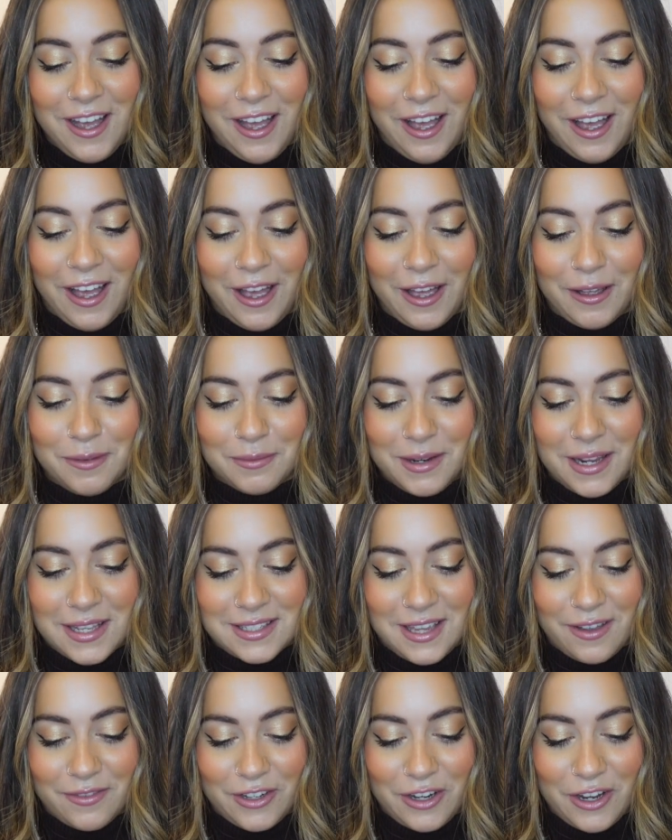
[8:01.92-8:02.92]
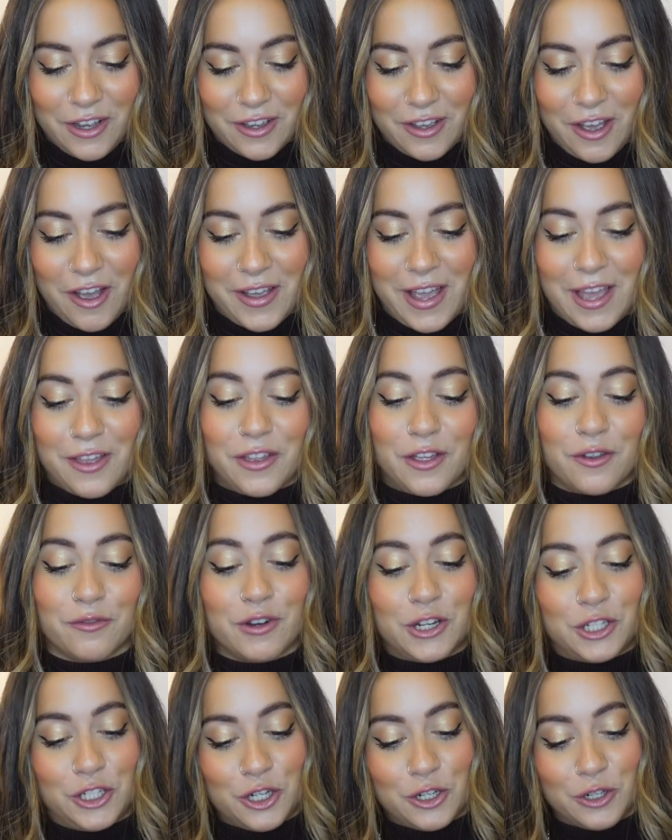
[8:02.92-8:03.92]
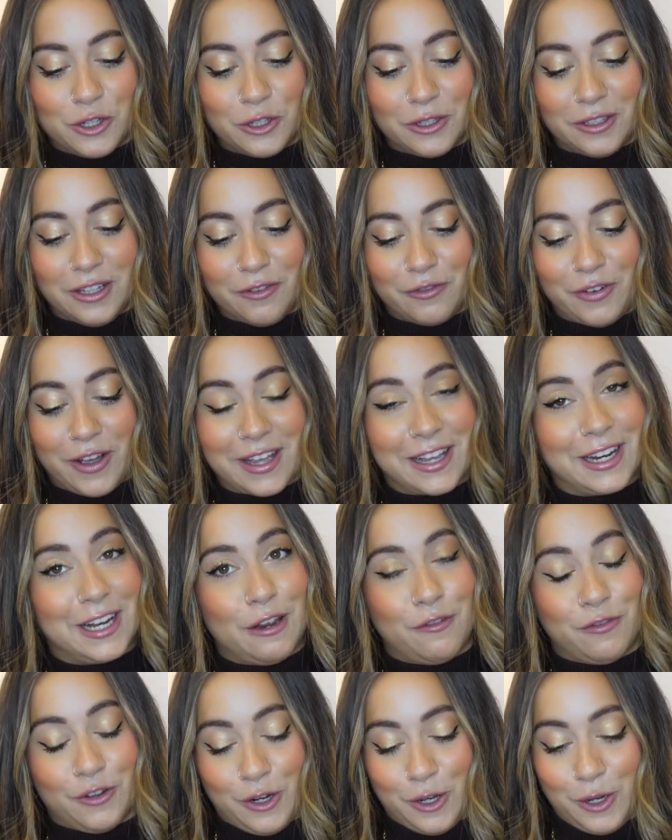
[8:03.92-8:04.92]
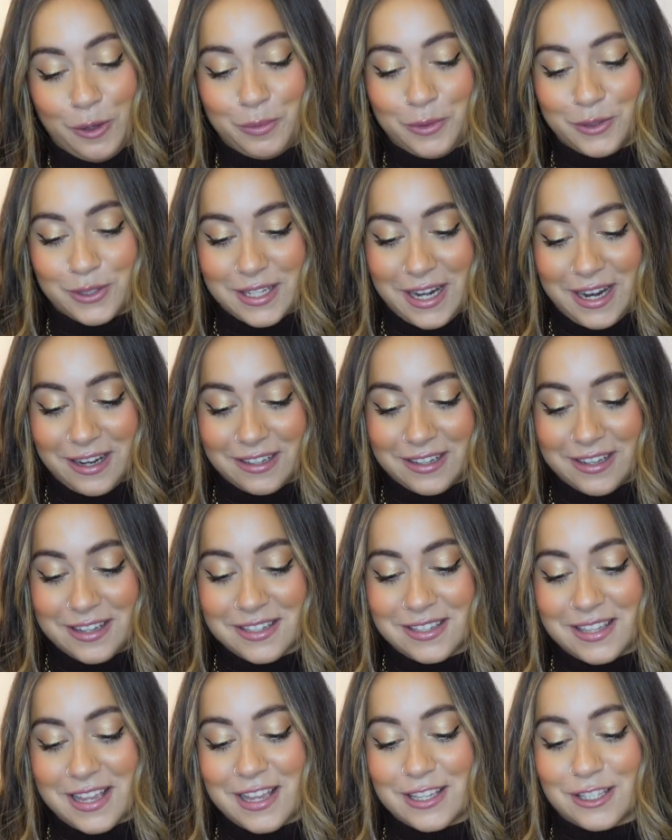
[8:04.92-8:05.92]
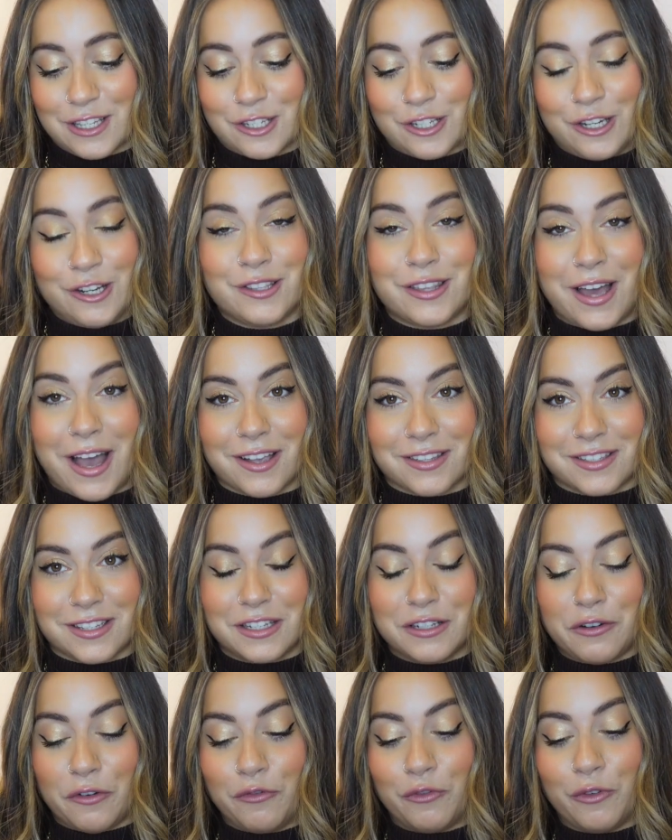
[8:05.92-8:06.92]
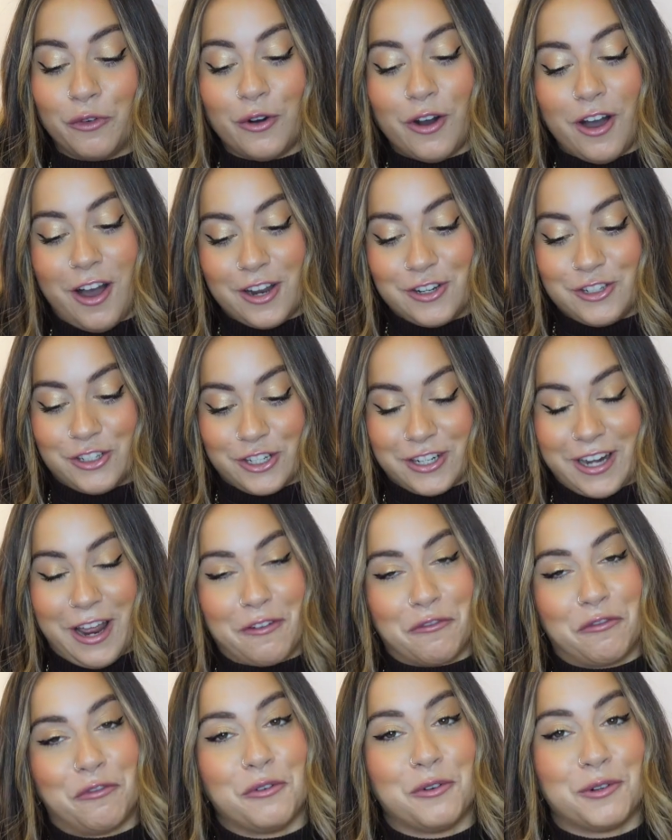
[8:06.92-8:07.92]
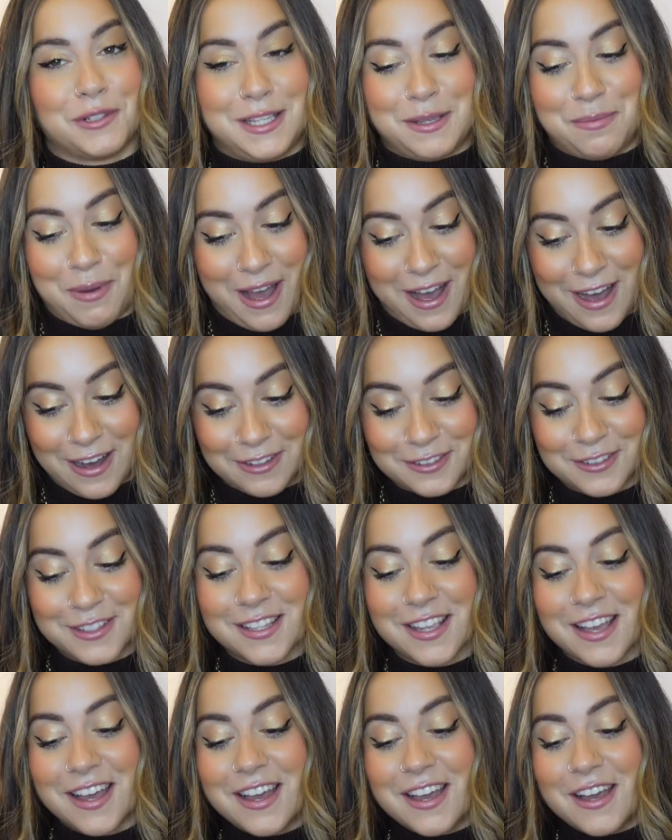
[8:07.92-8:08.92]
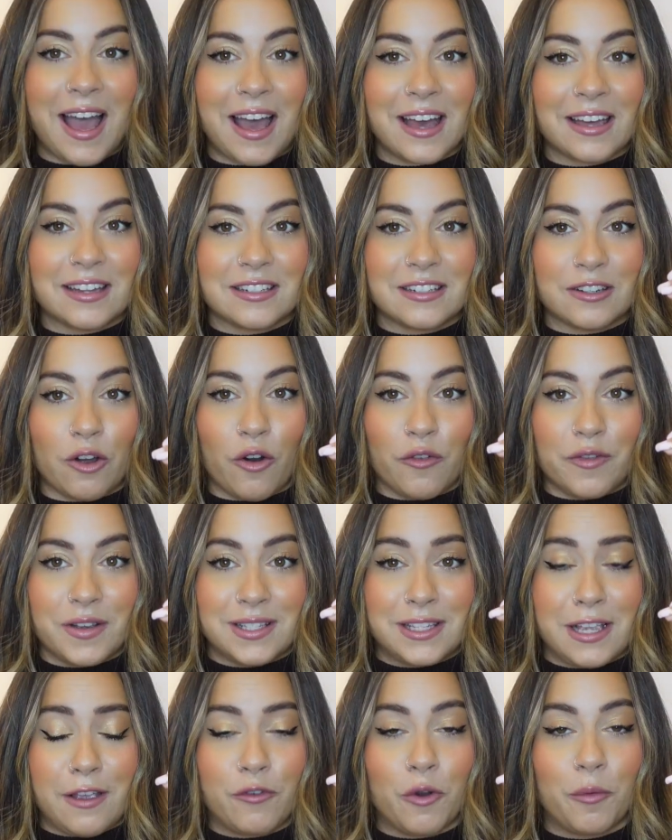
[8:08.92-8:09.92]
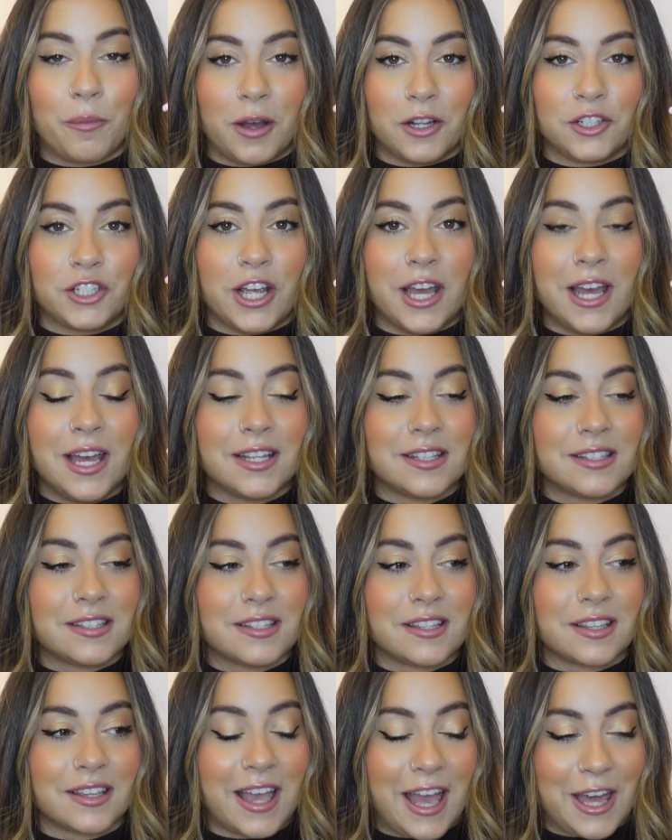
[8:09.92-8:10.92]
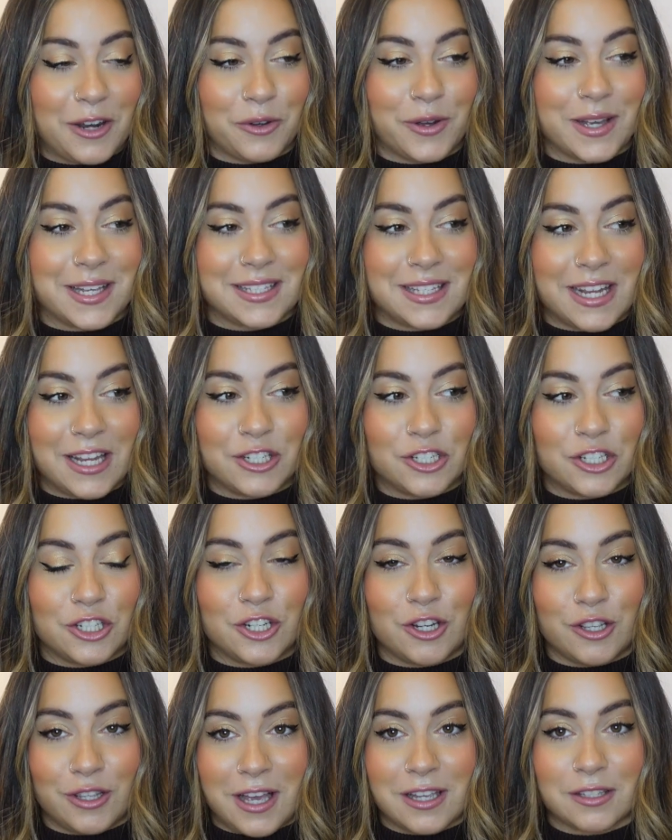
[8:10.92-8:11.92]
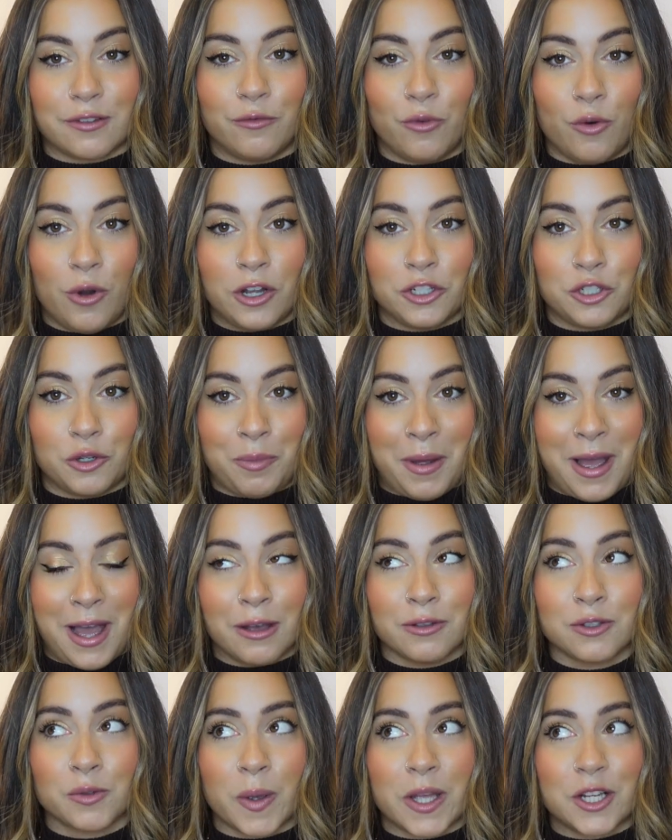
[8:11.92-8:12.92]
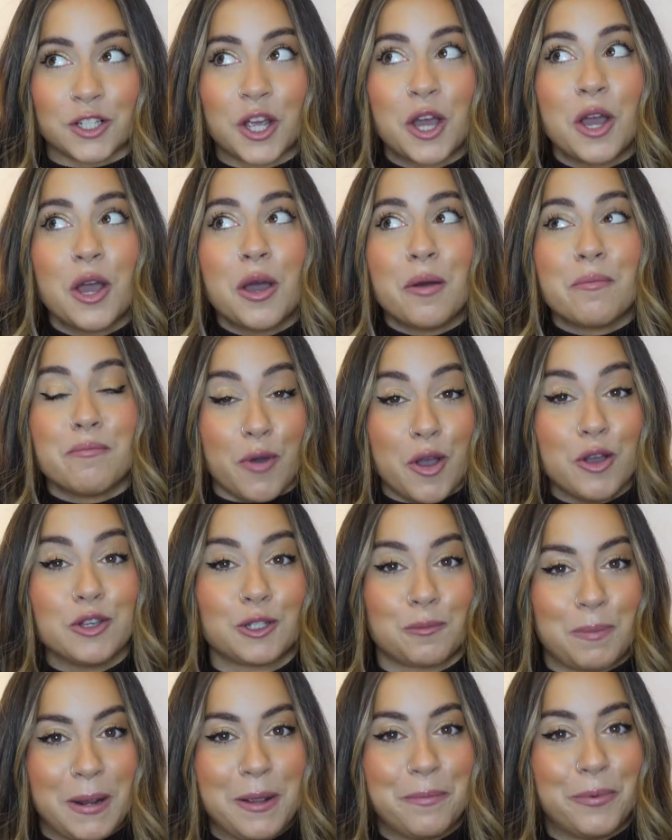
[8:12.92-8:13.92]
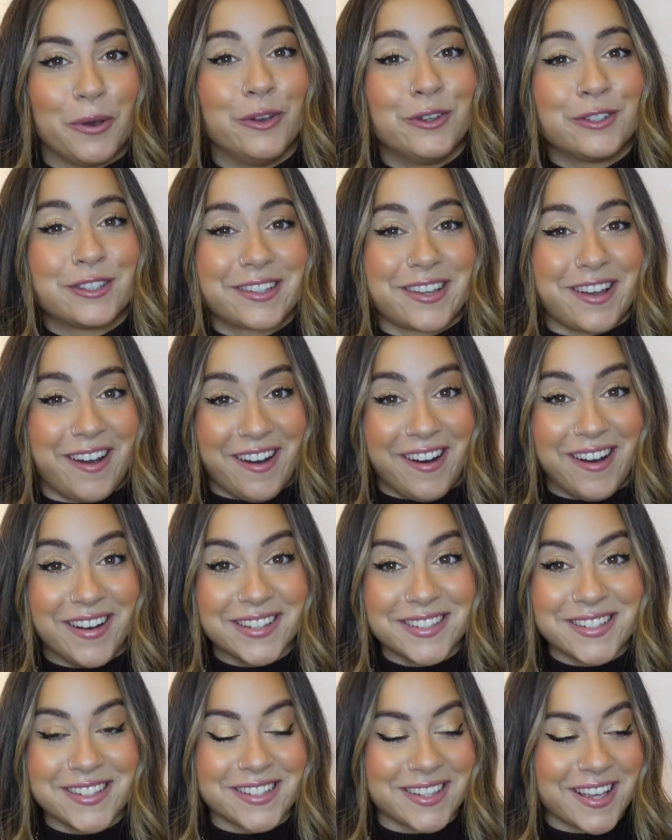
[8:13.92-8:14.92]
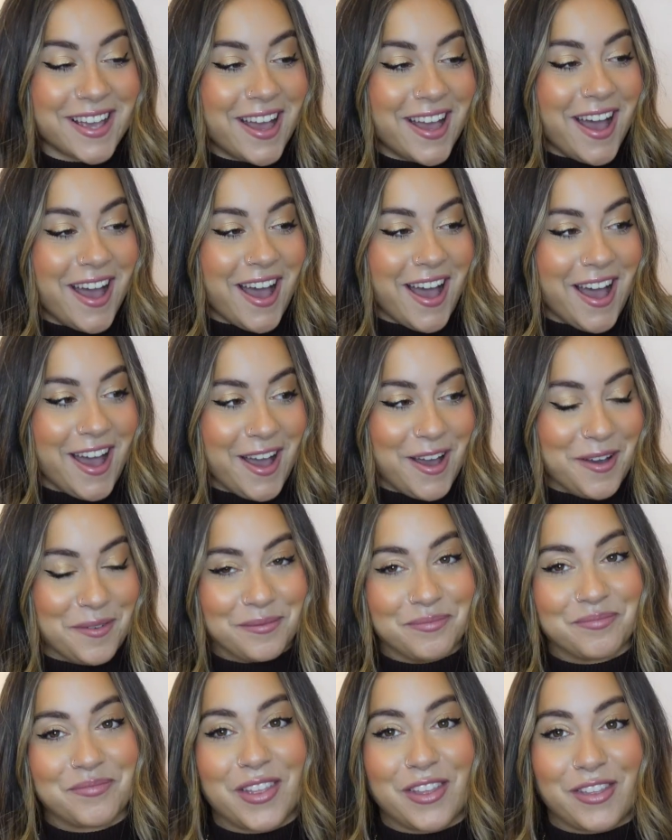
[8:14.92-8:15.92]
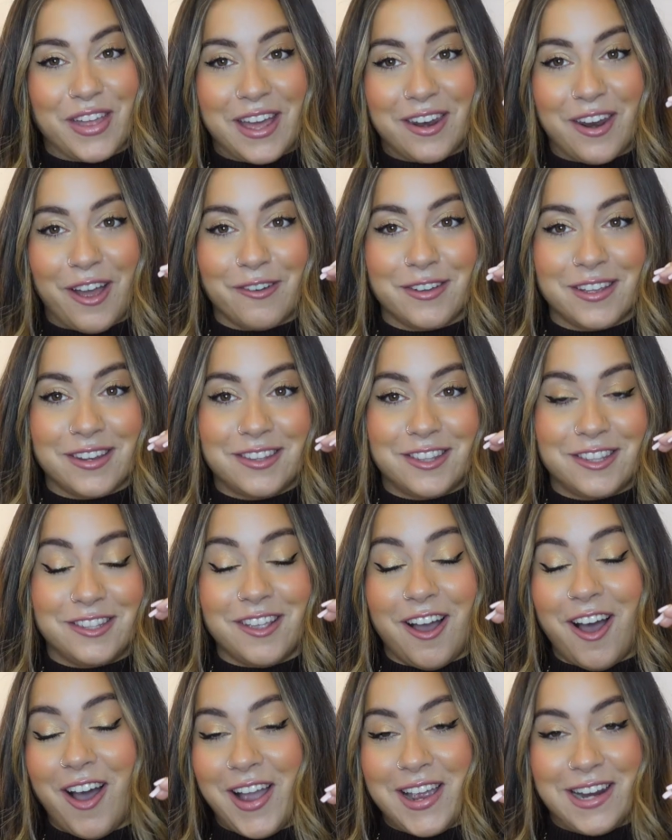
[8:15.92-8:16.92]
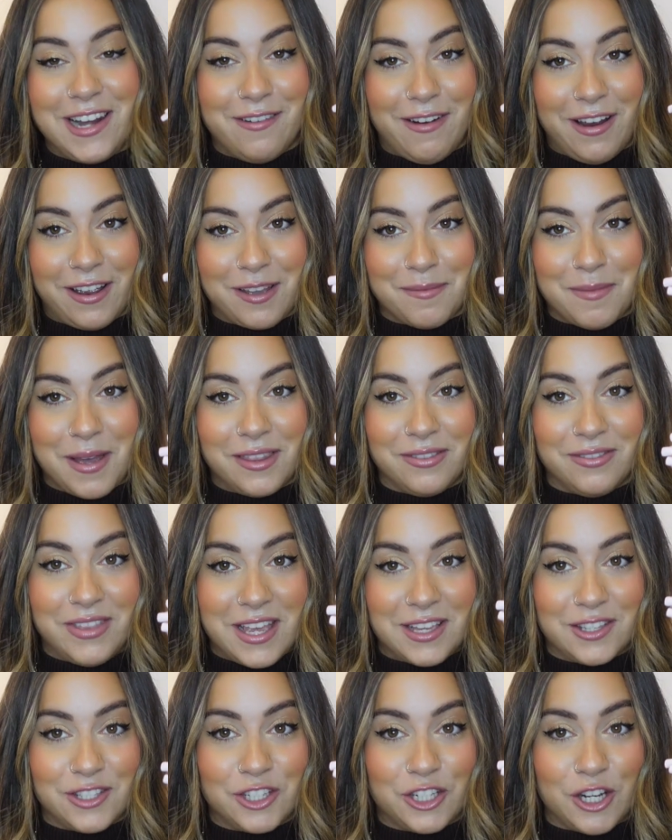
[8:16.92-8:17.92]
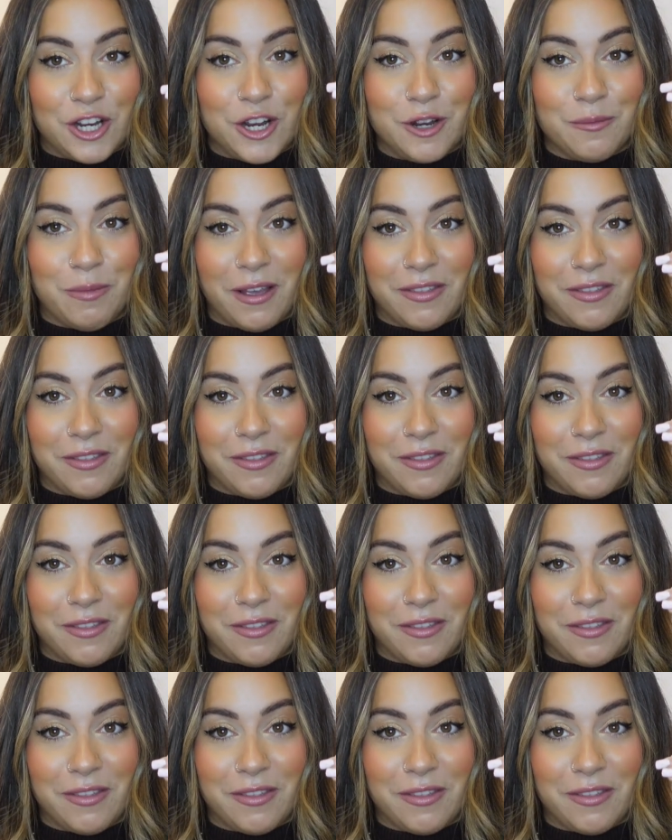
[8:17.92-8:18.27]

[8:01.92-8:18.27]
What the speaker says: Let's have a look. Okay, the original Van Cleef & Arpels necklace is £2,440, and obviously if your budget cannot extend to £2,400, which most people's can't, then I would highly recommend this dupe.